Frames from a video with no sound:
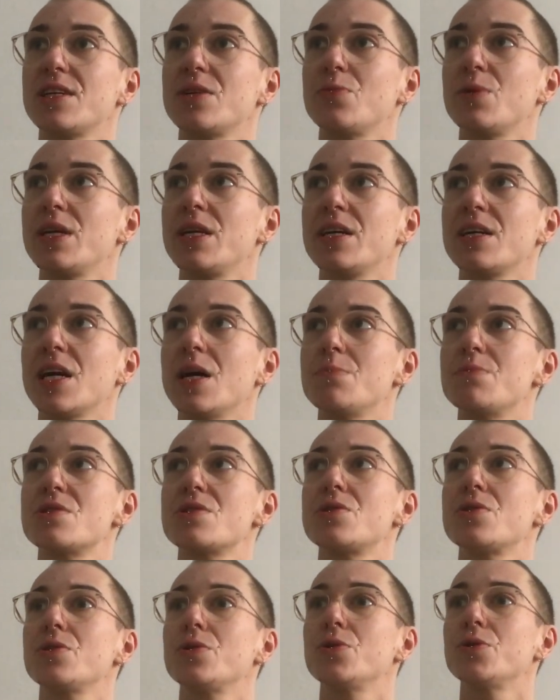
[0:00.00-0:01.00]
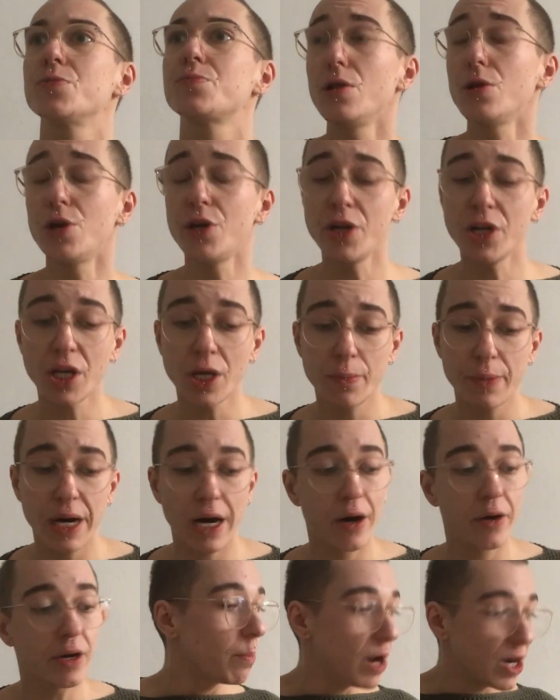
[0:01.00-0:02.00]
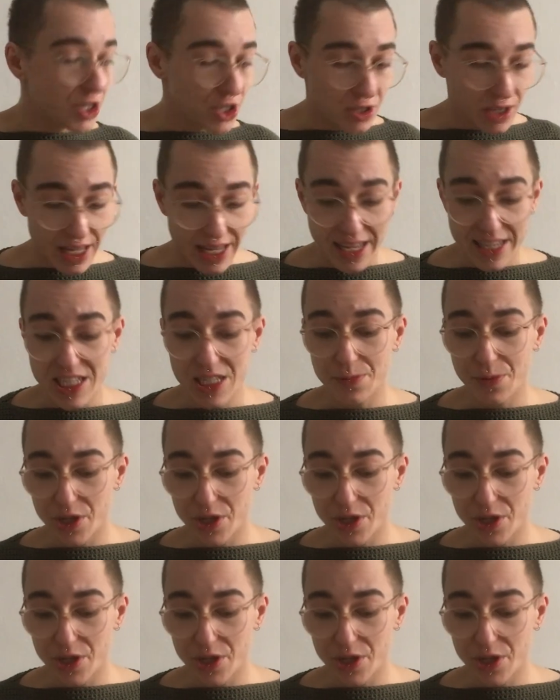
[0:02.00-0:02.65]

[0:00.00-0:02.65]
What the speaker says: and when it comes to learning about marginalized